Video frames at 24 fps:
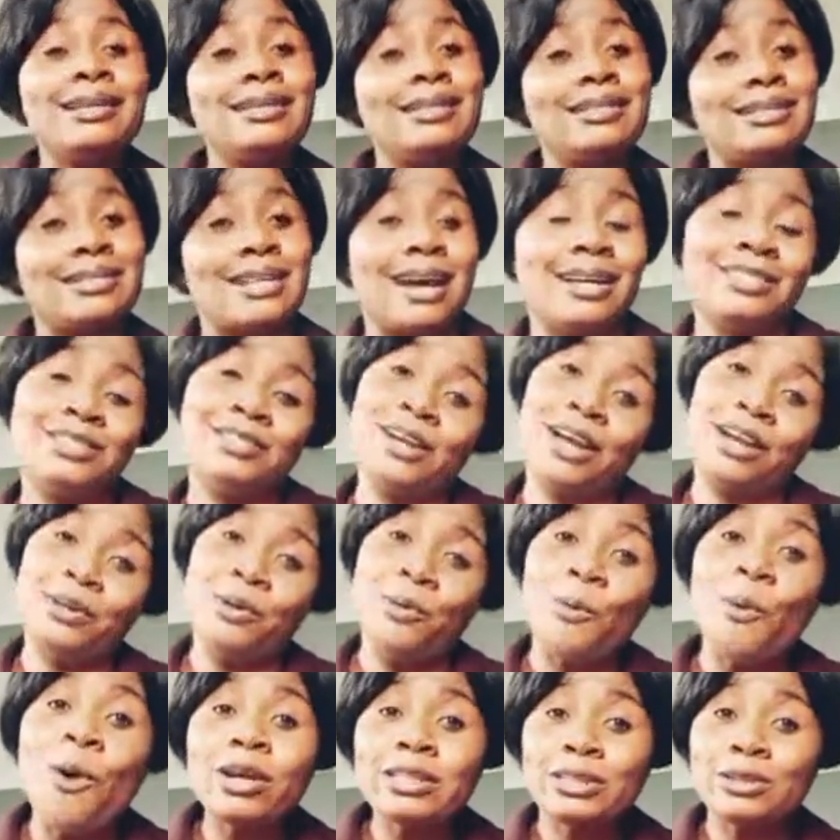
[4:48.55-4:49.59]
is actually
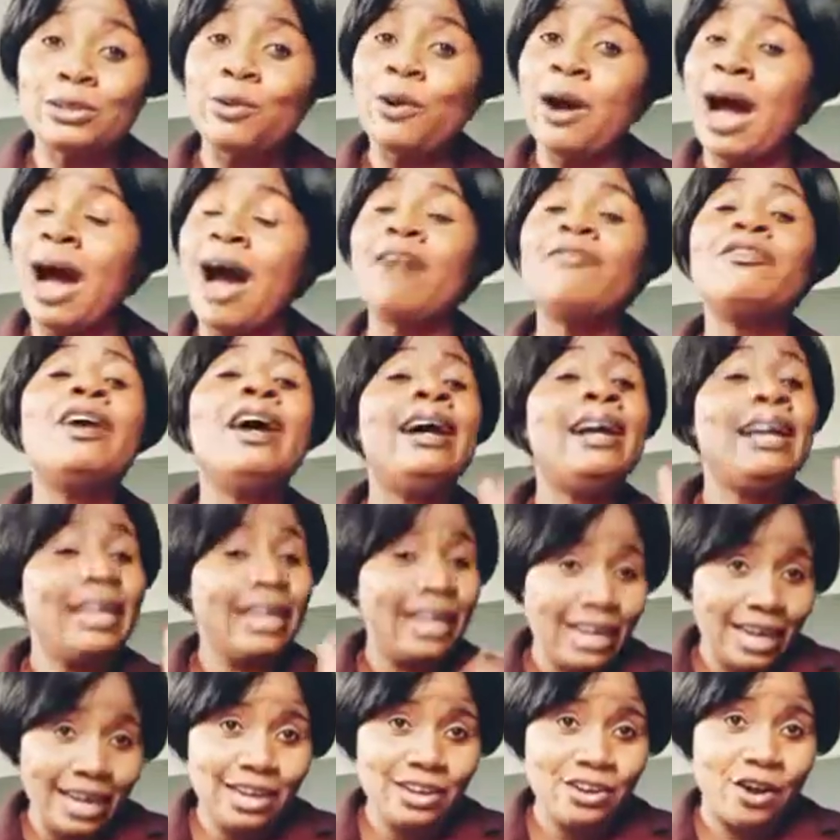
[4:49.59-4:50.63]
what you have
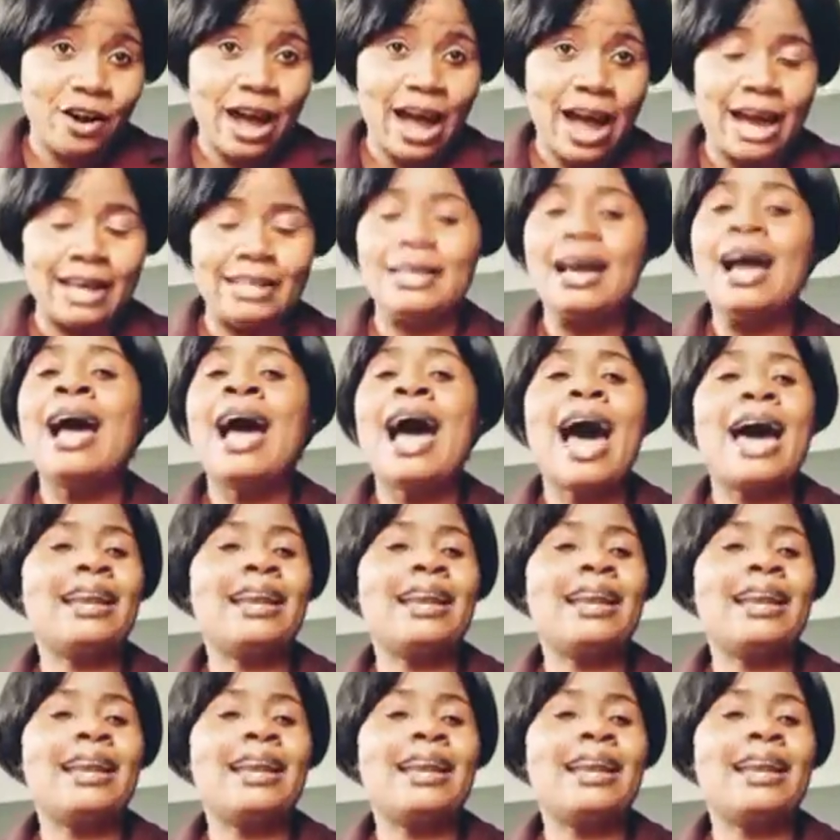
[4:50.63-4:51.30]
in your hand.